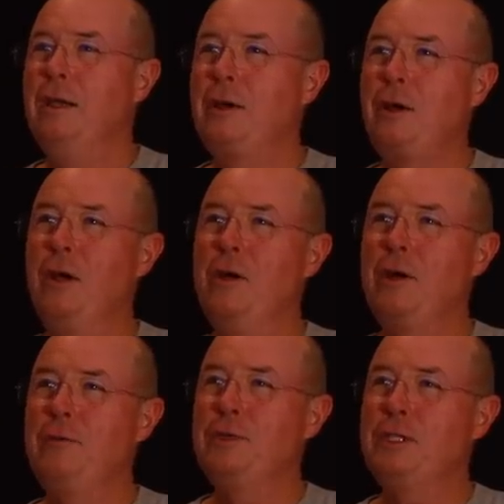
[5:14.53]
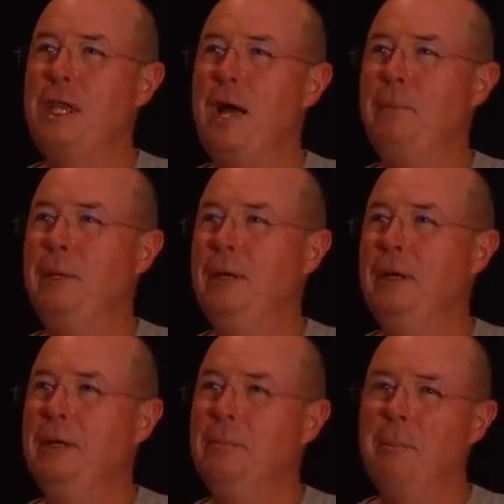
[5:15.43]
Leclerc, Verstappen.
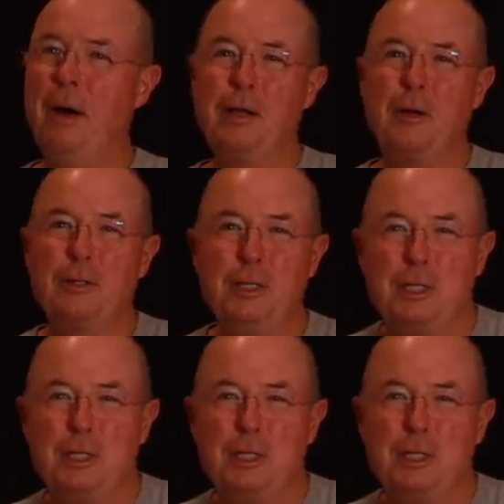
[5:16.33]
My gosh,